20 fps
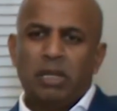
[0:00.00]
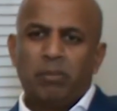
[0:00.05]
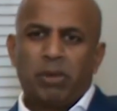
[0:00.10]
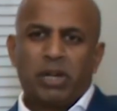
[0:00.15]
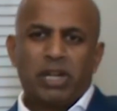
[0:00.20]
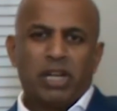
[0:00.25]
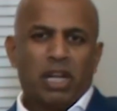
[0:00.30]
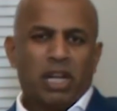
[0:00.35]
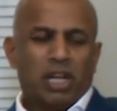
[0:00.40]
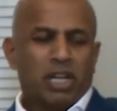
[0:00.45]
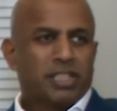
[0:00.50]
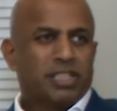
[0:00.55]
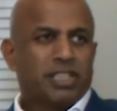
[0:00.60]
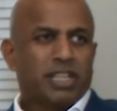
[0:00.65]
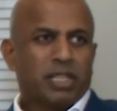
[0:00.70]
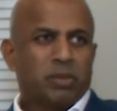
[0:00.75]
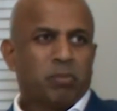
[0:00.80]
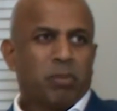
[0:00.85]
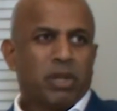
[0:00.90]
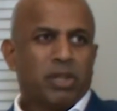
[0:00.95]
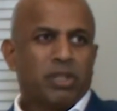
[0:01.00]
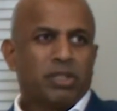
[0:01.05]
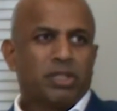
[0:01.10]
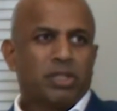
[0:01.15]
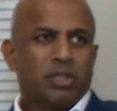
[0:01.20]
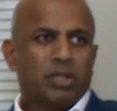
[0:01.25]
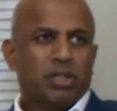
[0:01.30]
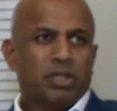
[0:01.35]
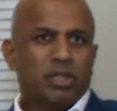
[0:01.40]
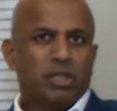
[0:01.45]
But in the last 6
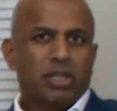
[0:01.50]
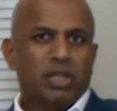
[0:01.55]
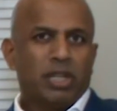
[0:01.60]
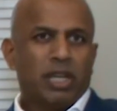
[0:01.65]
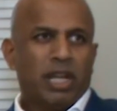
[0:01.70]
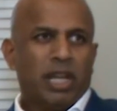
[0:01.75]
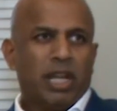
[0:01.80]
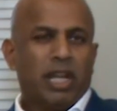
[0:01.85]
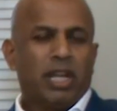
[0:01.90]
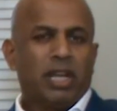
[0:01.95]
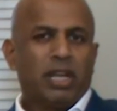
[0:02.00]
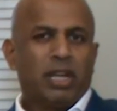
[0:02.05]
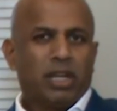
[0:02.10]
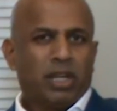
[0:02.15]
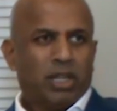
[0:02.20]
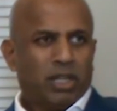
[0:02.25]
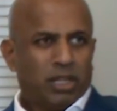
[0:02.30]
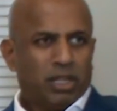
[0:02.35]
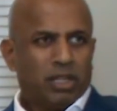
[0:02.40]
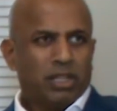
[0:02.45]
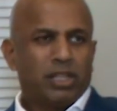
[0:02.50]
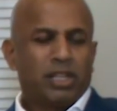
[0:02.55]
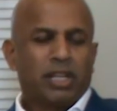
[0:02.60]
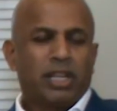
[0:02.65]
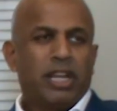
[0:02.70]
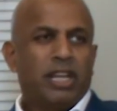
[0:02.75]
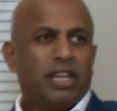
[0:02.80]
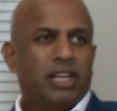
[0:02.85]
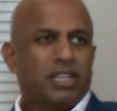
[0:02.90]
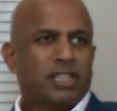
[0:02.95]
months, the
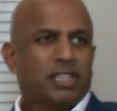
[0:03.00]
kidney